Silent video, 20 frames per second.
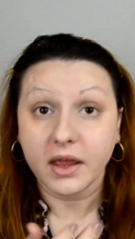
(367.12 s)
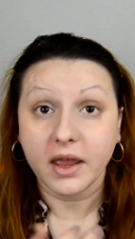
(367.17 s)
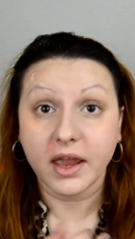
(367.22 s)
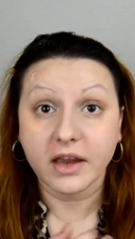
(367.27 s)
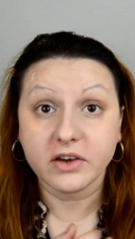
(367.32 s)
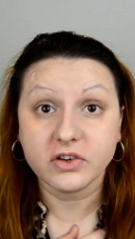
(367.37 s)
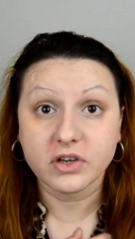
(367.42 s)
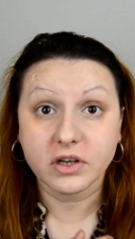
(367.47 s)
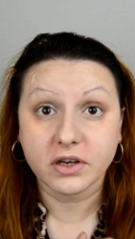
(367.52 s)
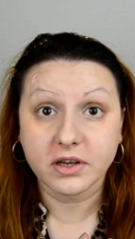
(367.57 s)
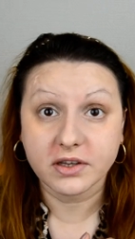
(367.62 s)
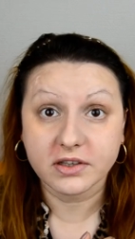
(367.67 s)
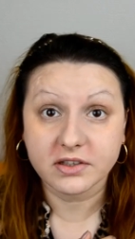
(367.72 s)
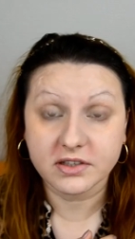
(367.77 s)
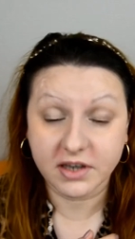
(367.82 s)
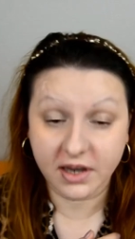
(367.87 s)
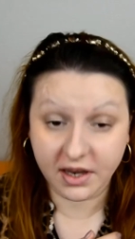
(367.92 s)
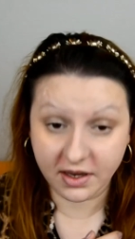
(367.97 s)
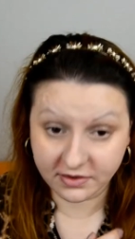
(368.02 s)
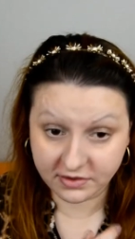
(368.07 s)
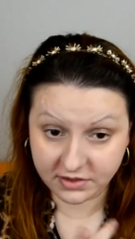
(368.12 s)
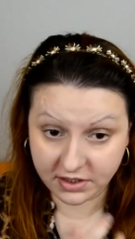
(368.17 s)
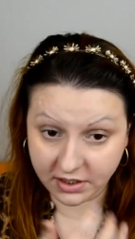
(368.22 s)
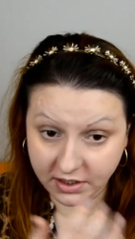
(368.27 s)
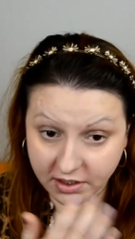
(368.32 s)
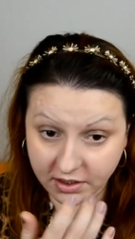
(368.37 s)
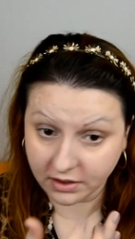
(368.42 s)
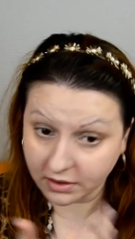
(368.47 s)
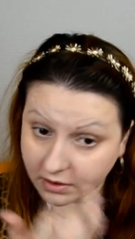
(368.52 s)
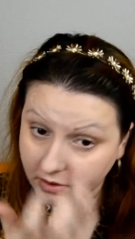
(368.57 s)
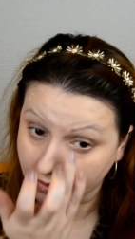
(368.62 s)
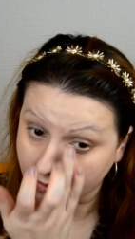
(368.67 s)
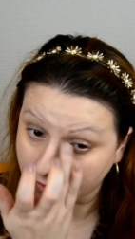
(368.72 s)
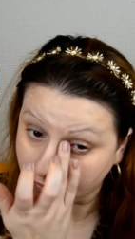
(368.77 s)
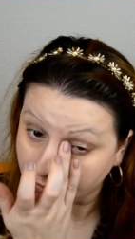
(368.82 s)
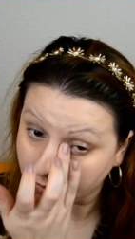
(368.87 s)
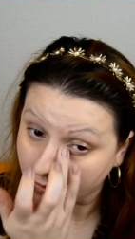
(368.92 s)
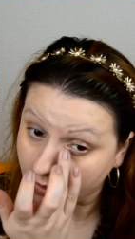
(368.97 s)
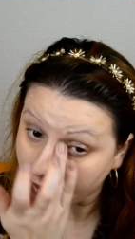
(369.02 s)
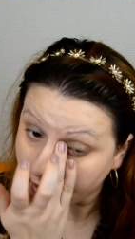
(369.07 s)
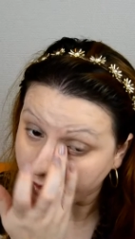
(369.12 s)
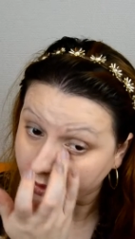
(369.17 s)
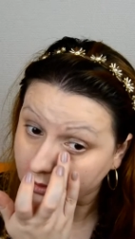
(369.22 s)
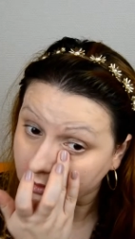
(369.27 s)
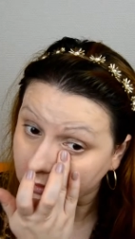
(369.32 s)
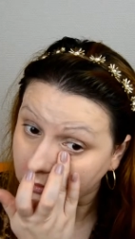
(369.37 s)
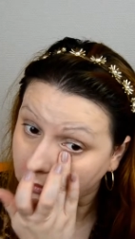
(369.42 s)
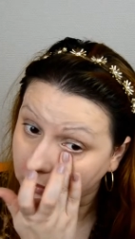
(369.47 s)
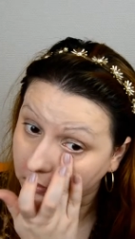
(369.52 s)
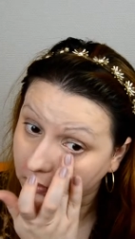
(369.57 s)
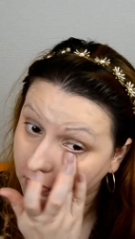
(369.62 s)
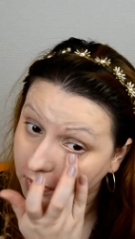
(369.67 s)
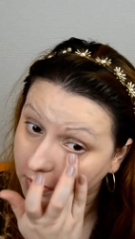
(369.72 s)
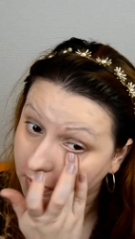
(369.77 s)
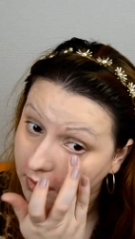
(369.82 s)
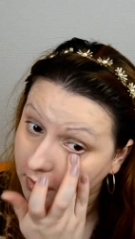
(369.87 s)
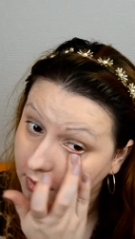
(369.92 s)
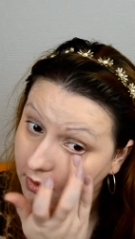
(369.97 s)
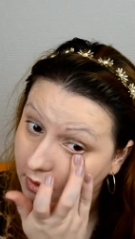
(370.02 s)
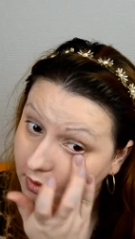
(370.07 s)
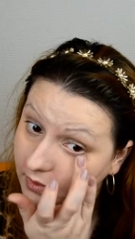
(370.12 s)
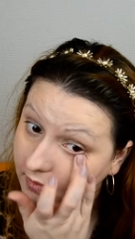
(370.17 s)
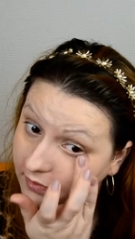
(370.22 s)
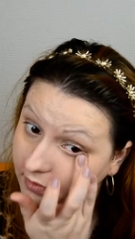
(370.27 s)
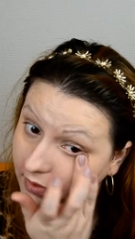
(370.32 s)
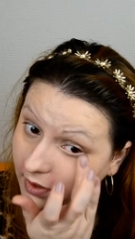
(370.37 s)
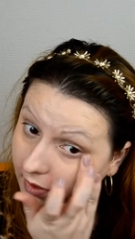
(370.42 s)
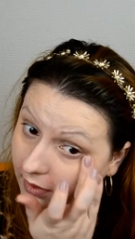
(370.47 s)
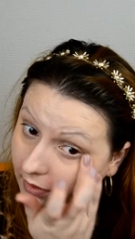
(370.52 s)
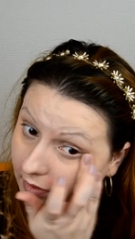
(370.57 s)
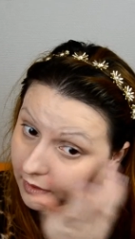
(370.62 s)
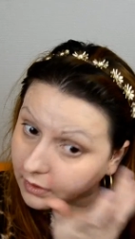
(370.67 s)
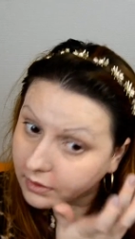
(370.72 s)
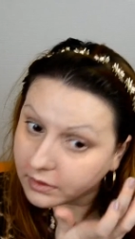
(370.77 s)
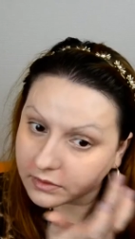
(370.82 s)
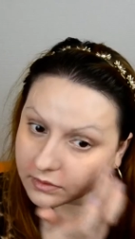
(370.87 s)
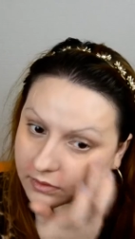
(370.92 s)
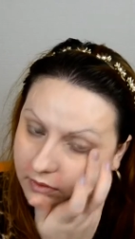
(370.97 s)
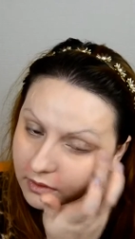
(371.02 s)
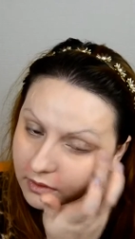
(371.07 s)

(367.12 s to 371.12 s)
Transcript: Actually, it's cancelling quite good the dark circles.